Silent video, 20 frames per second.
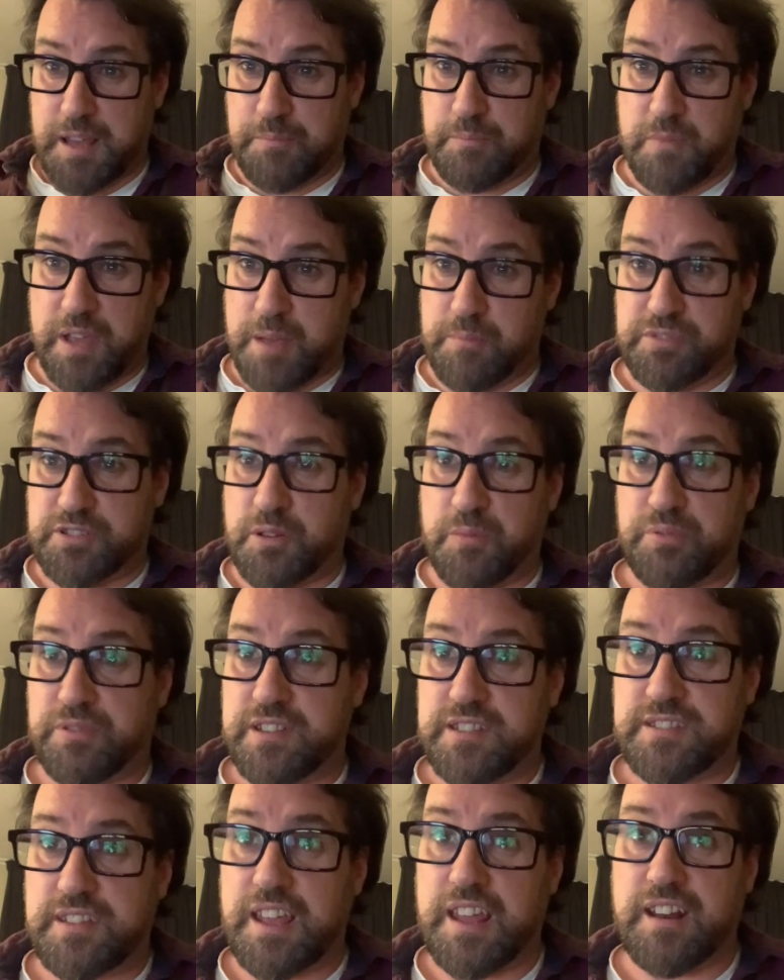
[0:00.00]
able to
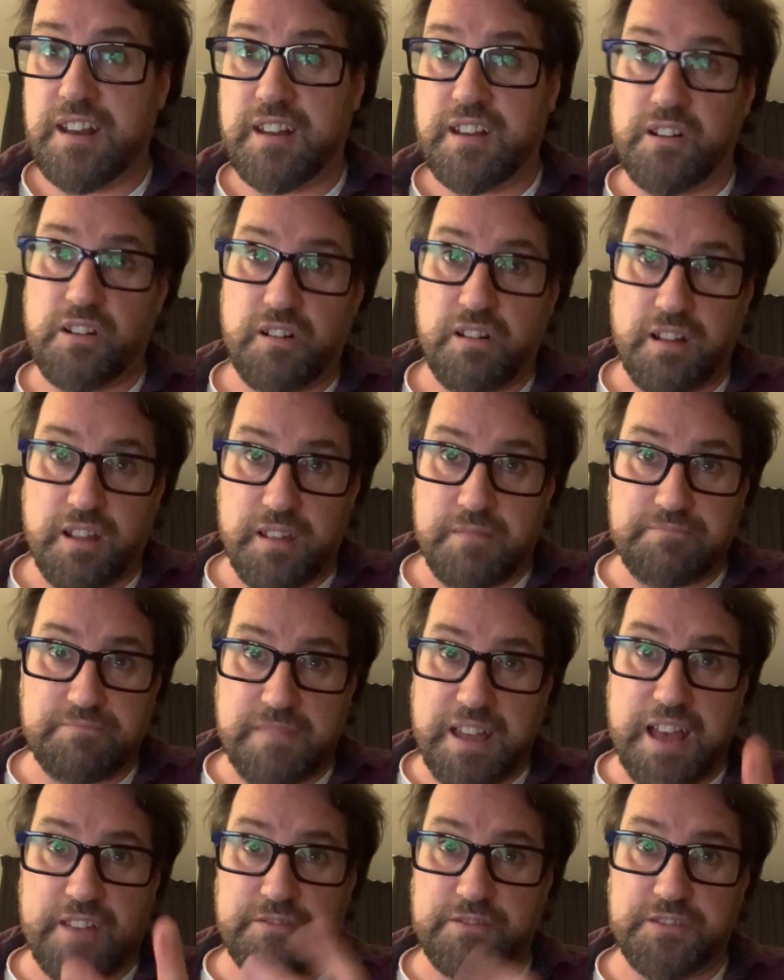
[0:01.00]
appreciate it, or I
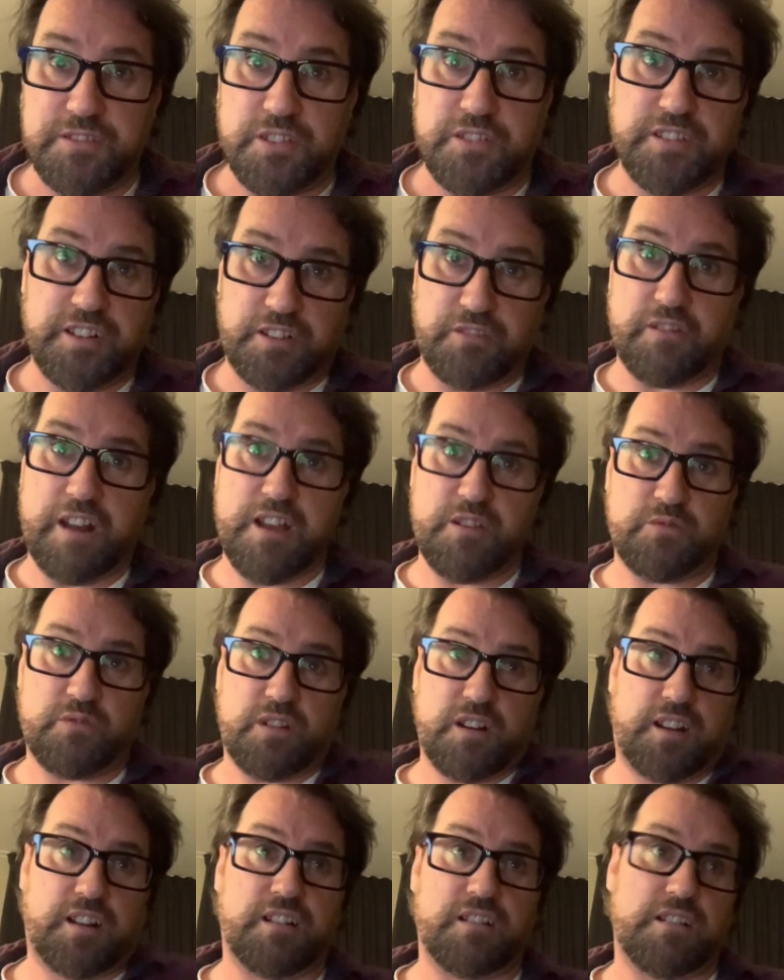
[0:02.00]
haven't done the
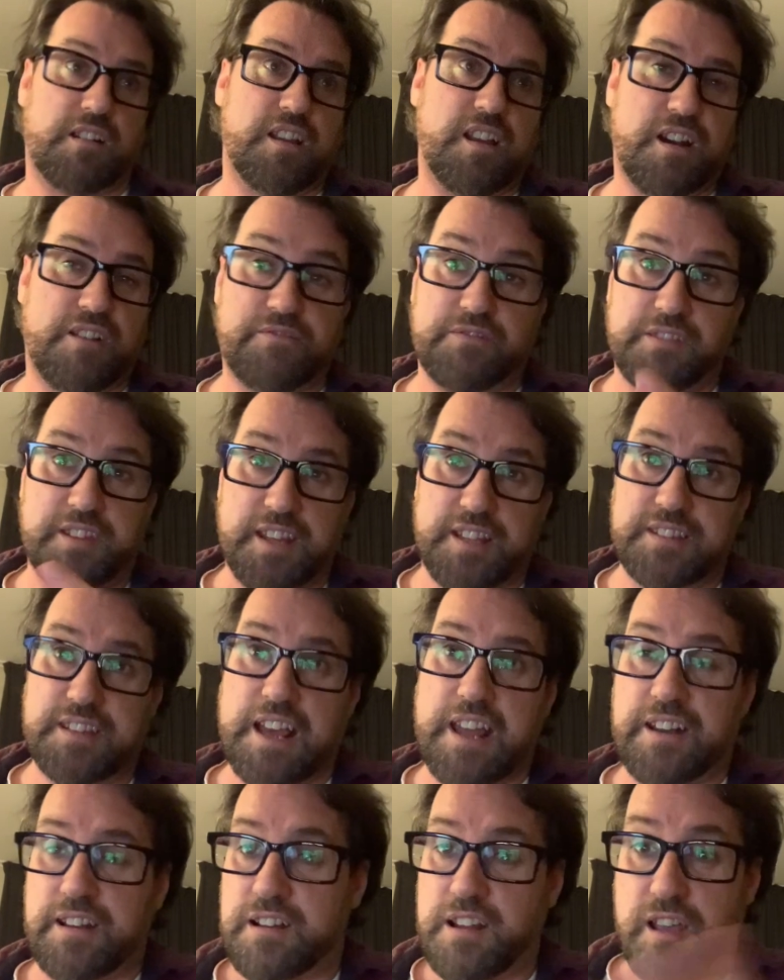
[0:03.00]
groundwork, or I often think
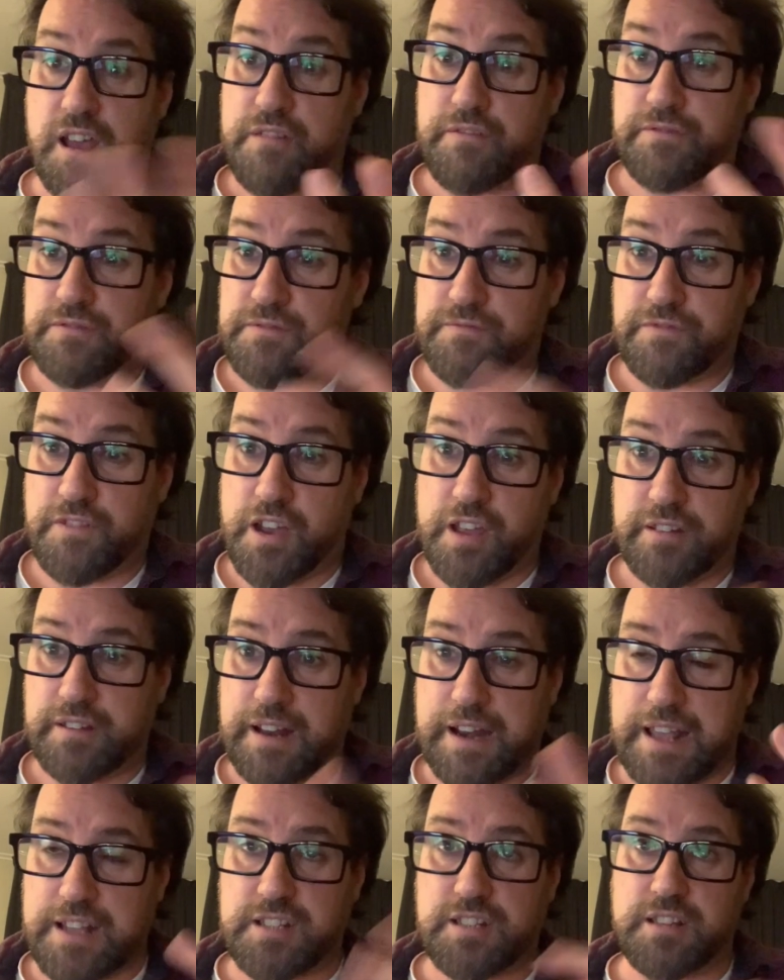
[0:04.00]
that, and I often find that
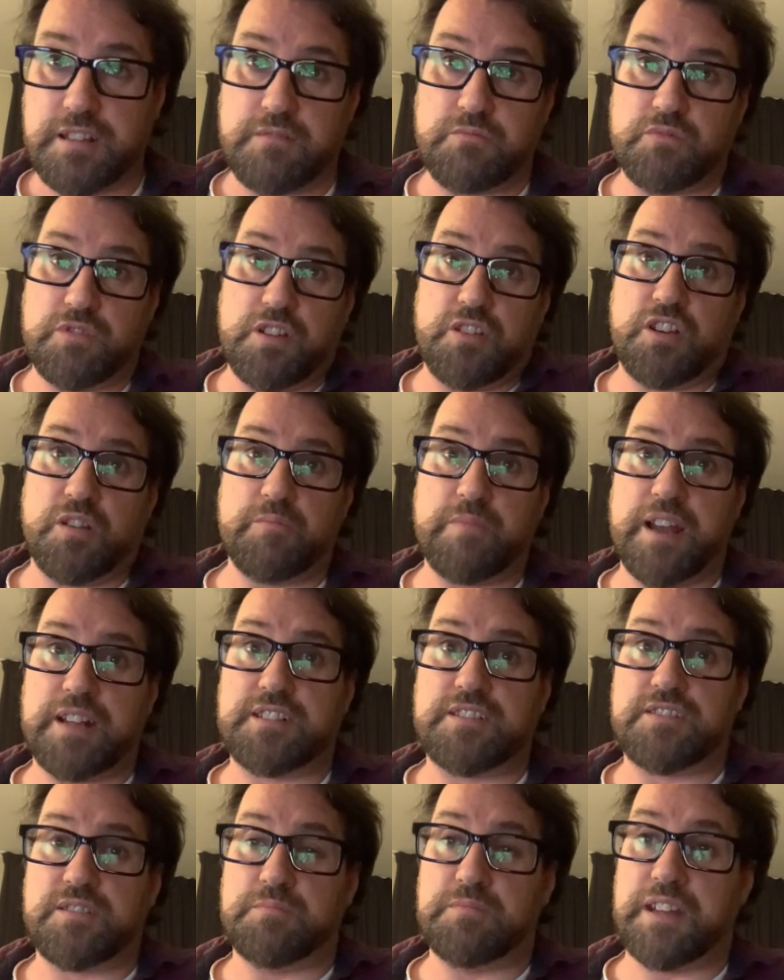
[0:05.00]
actually when you come back to
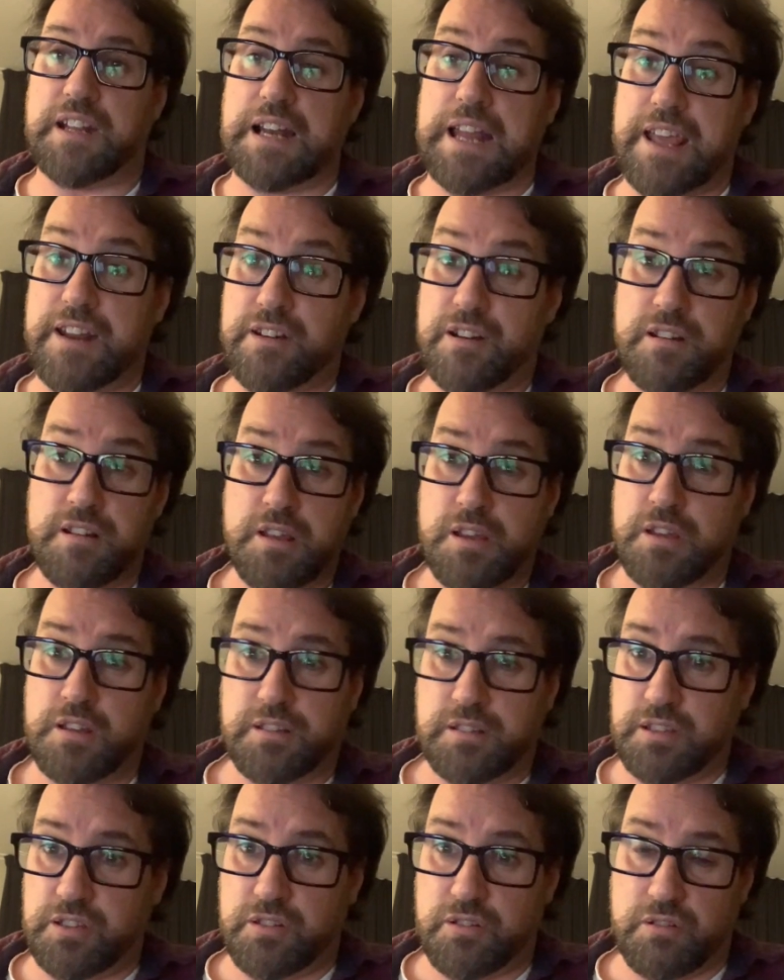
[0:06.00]
something later,
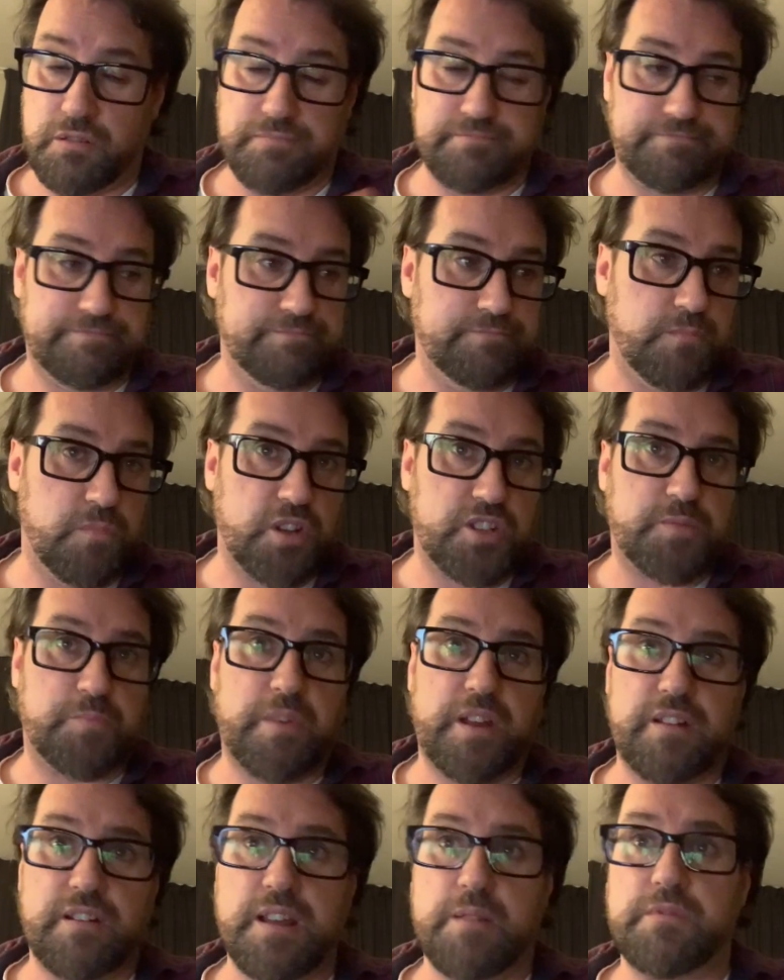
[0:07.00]
you're much
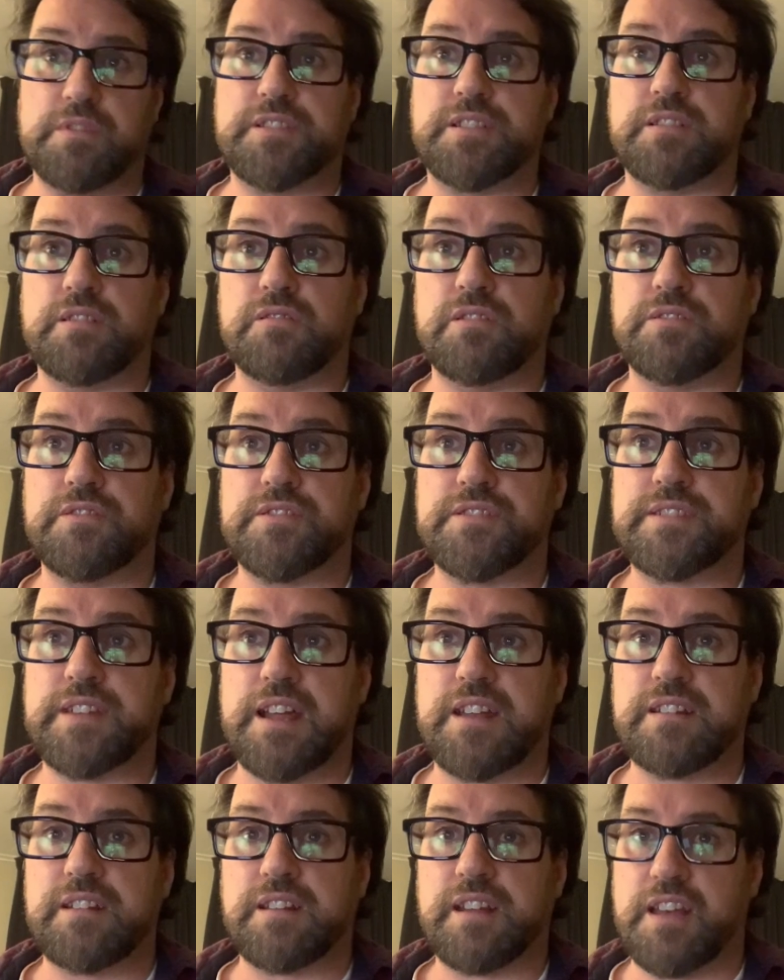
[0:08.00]
better able to
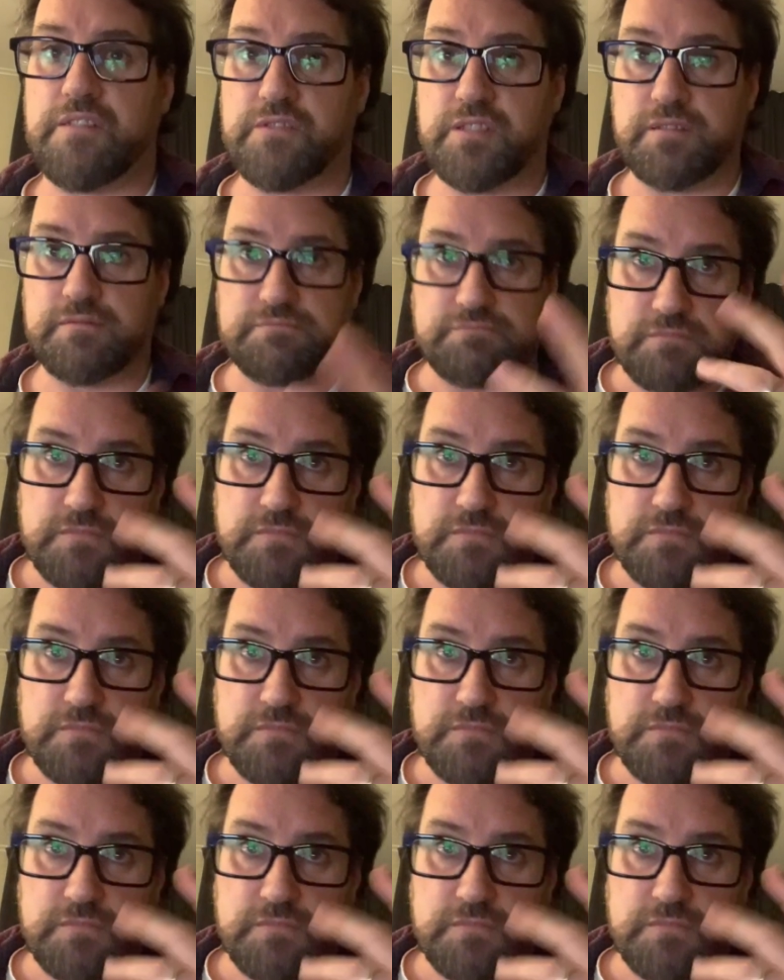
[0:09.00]
understand it, having